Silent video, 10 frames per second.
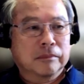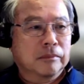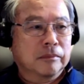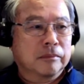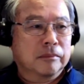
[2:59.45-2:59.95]

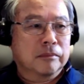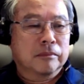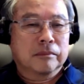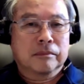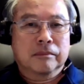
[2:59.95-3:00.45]

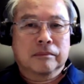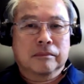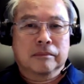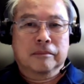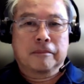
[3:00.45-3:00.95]

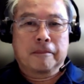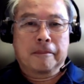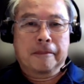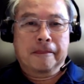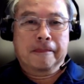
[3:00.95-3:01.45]
(not speaking)